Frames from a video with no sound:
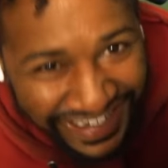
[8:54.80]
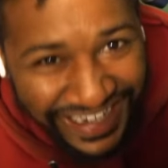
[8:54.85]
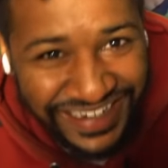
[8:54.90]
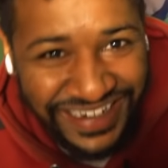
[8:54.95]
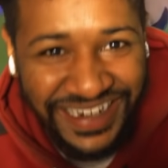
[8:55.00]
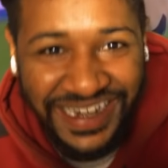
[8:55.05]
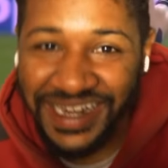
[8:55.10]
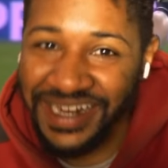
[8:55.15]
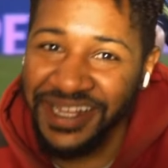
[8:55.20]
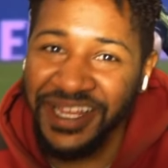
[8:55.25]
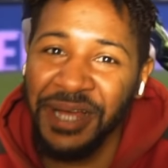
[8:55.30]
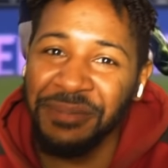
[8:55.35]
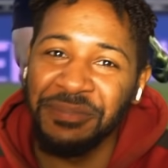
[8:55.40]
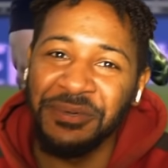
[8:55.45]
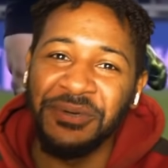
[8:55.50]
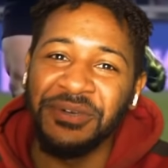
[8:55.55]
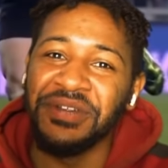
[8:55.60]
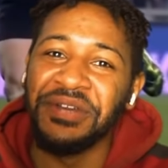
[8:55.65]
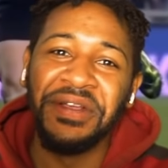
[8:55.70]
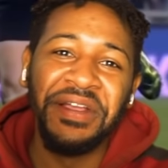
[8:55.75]
they needed a
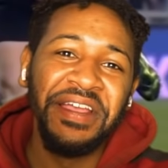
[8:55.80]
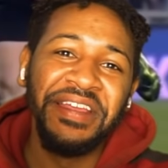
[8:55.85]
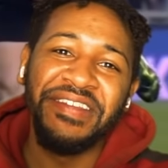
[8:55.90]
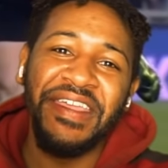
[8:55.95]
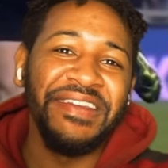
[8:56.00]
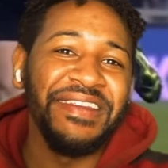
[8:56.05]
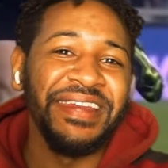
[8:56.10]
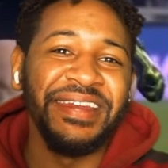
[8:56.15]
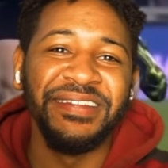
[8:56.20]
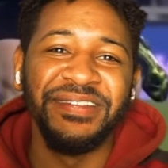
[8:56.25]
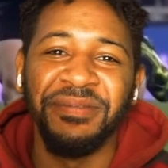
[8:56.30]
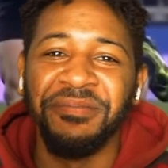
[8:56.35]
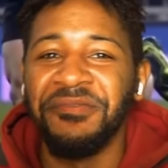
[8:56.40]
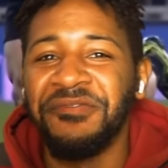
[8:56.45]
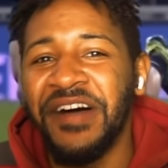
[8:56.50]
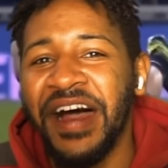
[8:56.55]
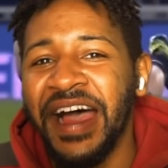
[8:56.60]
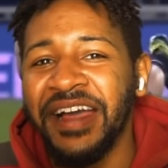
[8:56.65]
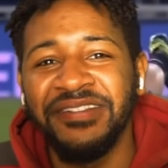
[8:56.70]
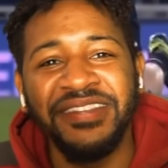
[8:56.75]
couple. They needed them
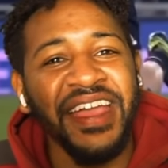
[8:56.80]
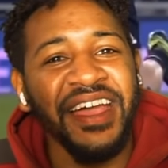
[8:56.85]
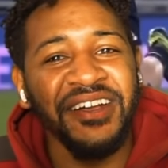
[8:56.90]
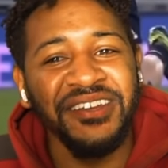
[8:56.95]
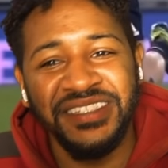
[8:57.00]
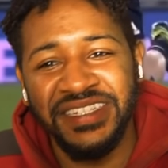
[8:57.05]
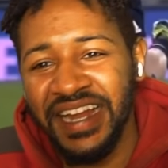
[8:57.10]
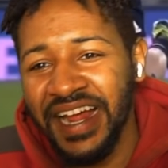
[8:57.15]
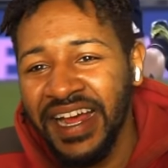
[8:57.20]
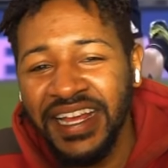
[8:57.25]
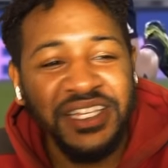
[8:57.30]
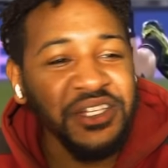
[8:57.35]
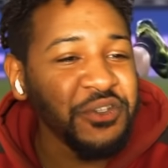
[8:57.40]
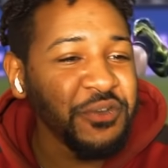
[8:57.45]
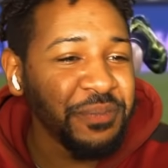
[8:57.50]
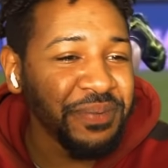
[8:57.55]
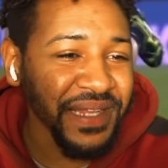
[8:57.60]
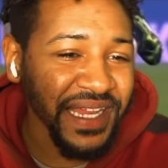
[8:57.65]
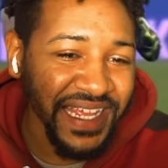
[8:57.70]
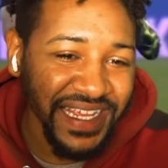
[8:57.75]
5,000
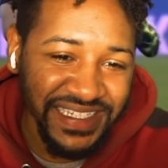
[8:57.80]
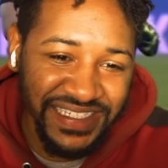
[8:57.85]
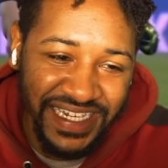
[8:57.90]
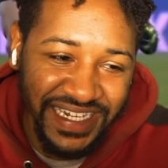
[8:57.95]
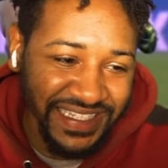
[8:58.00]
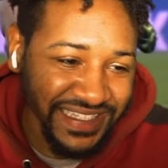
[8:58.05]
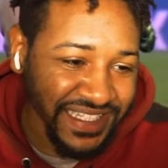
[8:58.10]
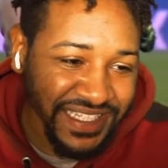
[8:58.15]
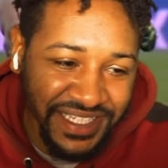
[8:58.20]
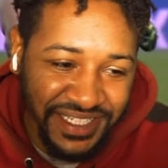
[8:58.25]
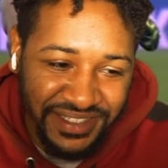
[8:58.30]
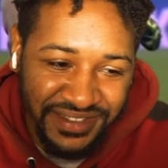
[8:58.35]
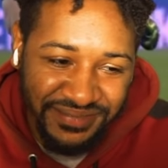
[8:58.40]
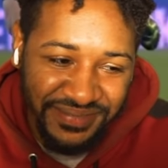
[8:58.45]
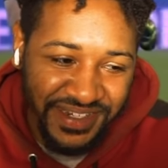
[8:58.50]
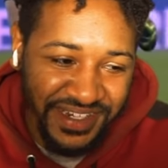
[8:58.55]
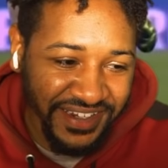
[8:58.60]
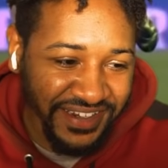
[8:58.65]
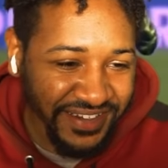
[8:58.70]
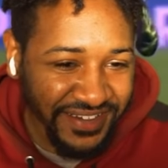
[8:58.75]
IQ plays like this.
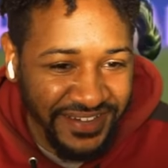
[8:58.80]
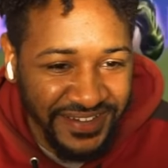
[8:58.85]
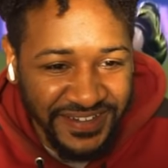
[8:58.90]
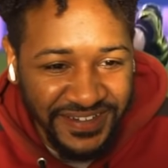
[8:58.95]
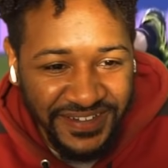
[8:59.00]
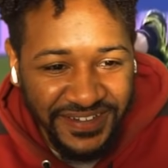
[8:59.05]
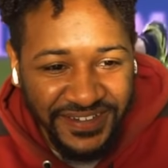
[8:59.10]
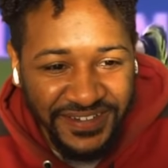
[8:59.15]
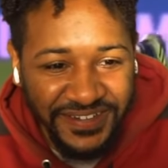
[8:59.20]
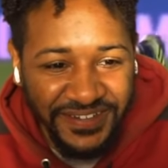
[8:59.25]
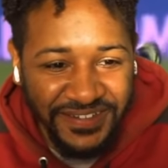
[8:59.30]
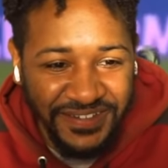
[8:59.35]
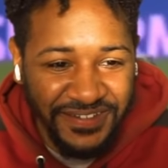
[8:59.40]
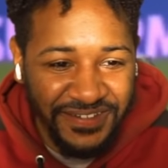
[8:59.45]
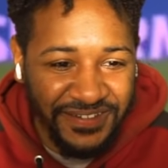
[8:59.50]
Attacking man. the ball,